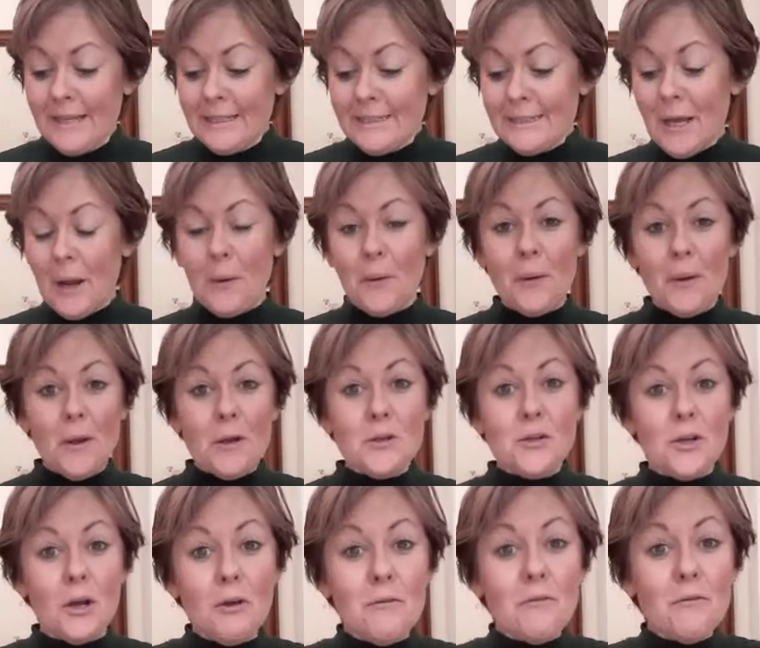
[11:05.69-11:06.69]
So
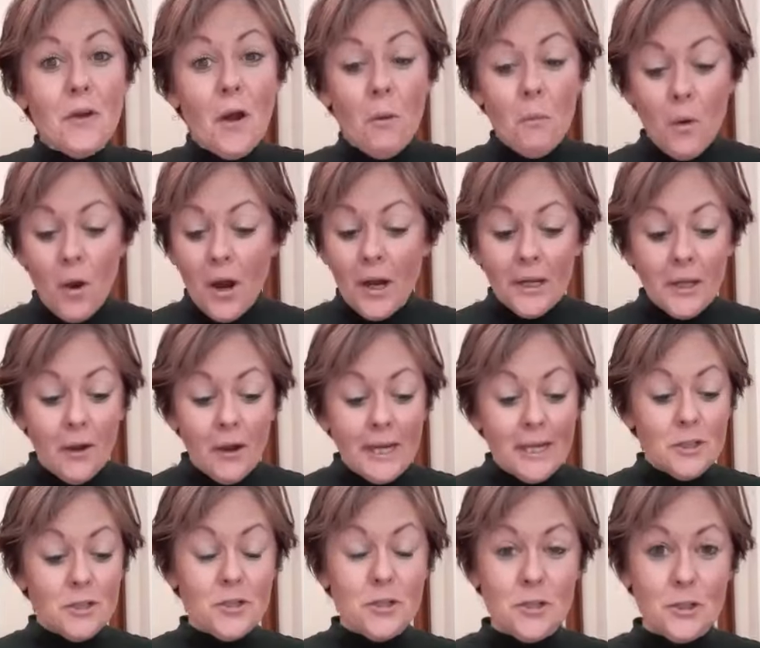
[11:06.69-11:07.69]
what I'd
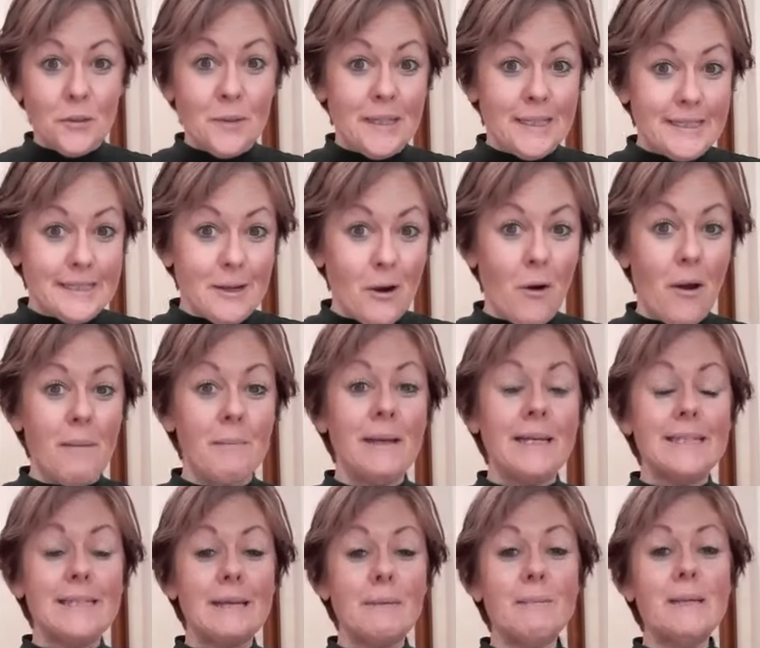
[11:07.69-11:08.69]
like you to do this time
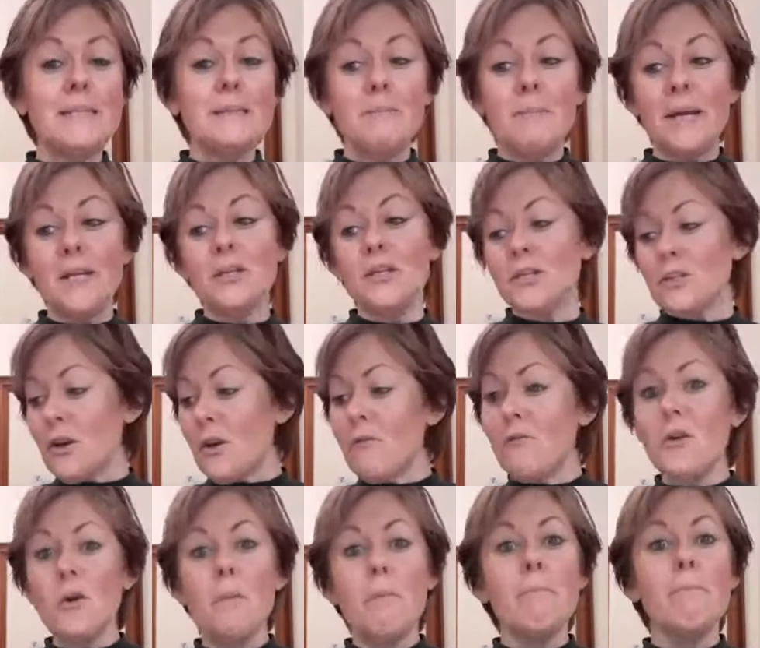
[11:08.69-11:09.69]
is send me some pictures
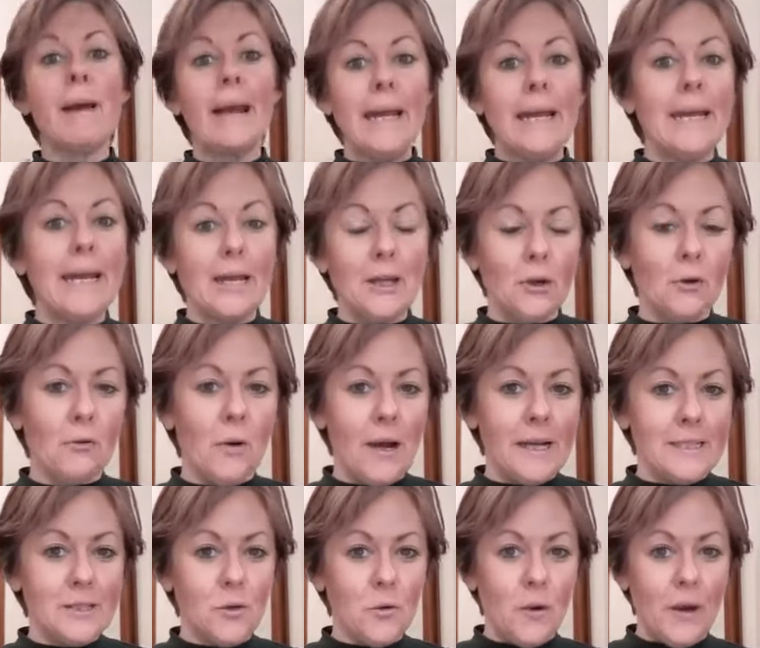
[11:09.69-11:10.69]
of you making your
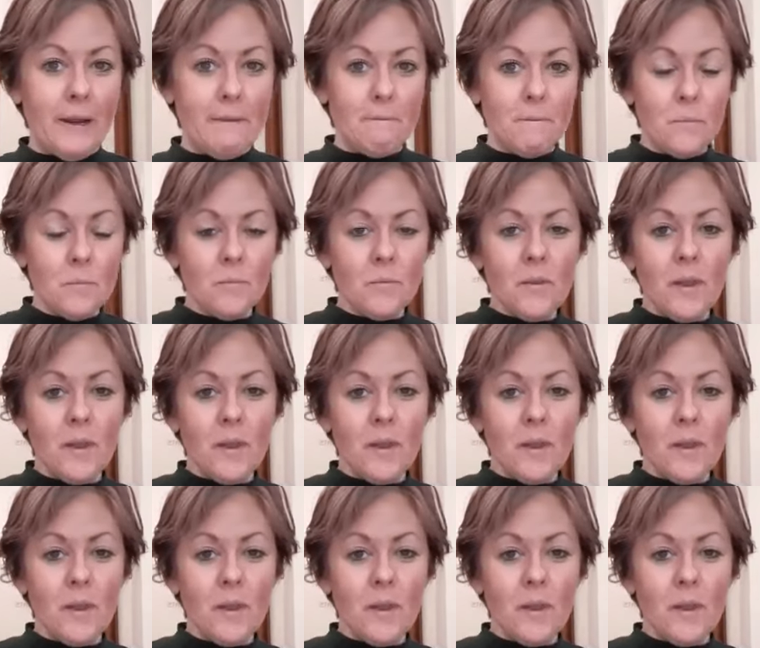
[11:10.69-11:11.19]
ice cream.